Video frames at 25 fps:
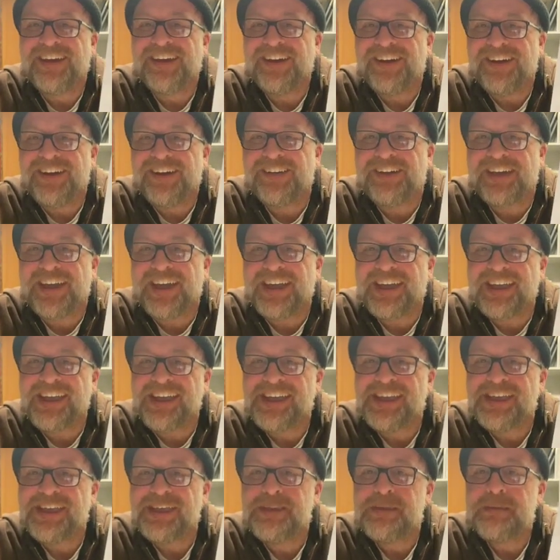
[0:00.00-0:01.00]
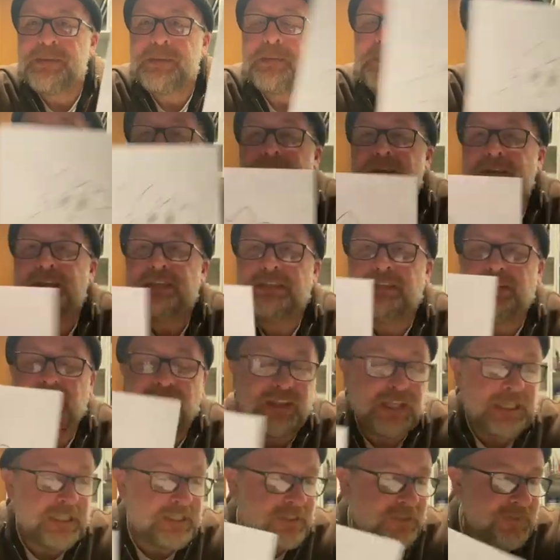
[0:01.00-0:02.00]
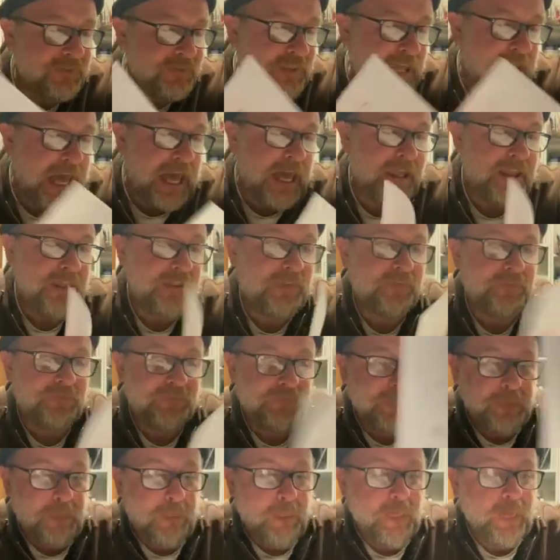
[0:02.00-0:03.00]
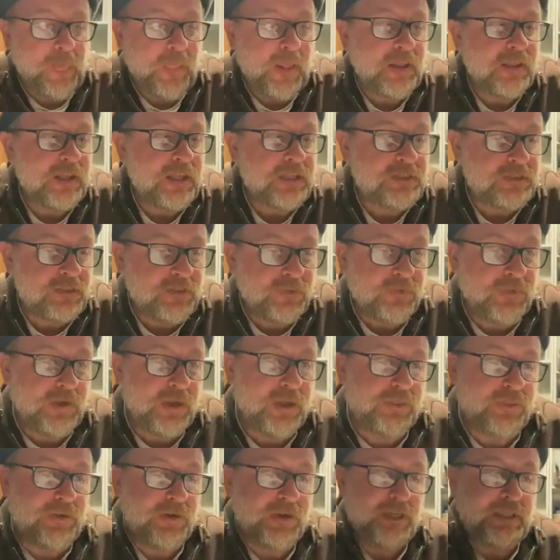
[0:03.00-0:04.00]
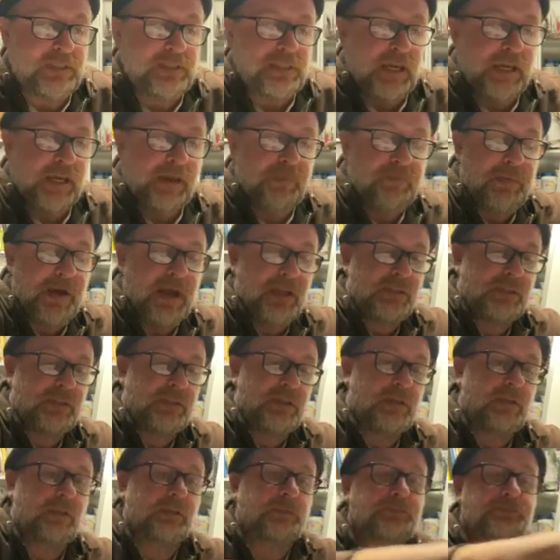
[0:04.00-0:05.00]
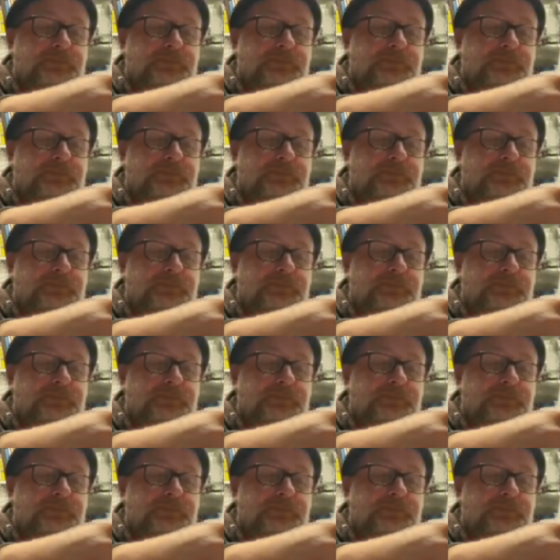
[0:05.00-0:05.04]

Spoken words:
Okay, so let's do that. Let's do a 30-second monster.